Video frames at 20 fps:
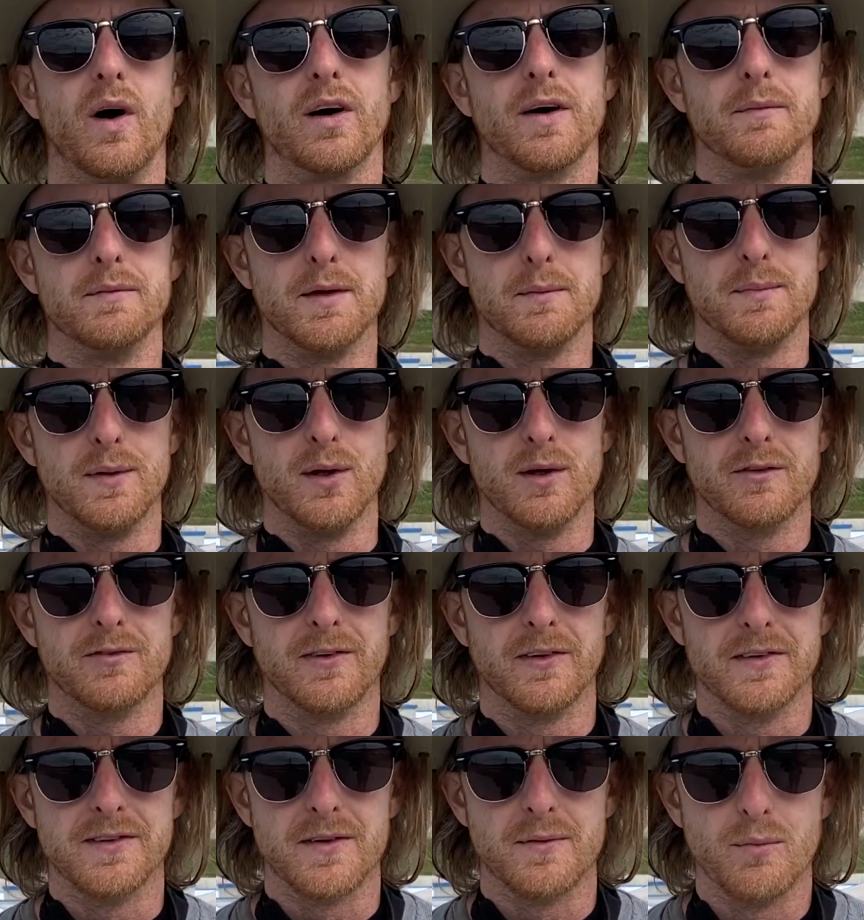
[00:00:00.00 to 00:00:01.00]
welcome to
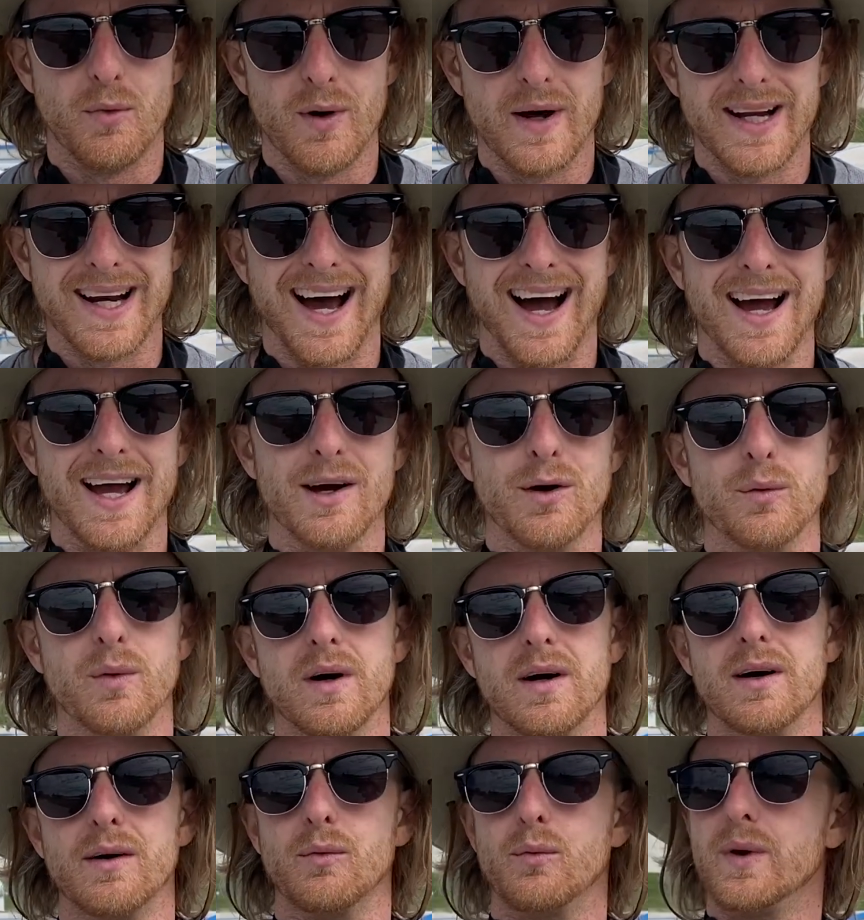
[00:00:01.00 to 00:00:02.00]
beautiful Des Moines,
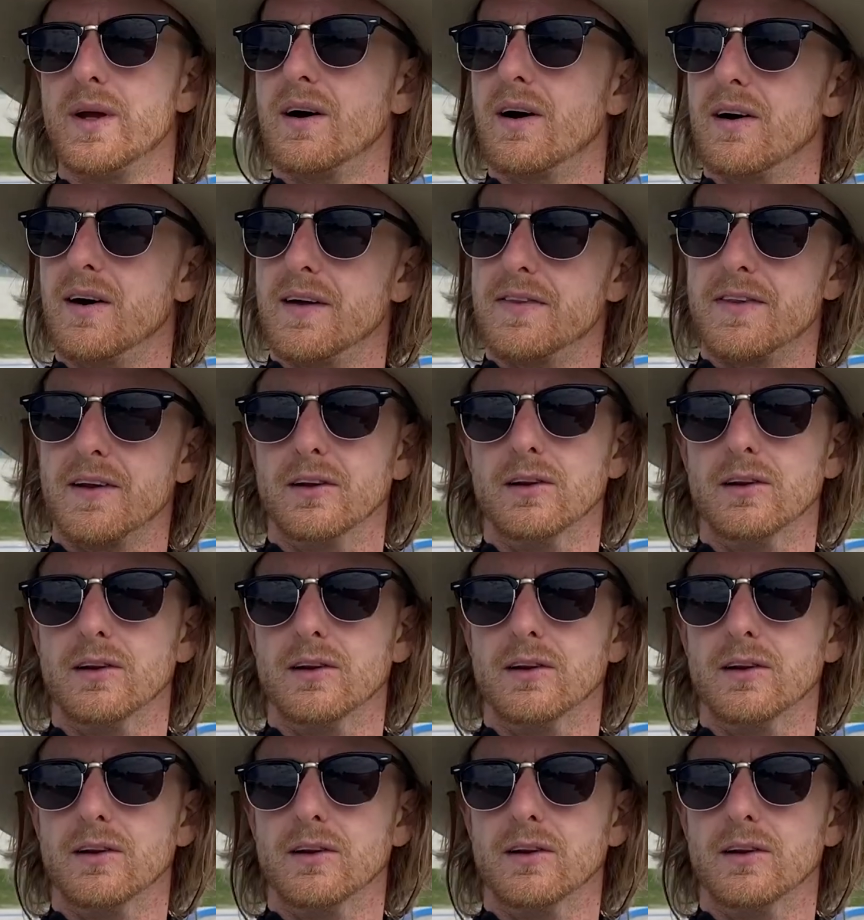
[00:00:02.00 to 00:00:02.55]
Iowa. We are at the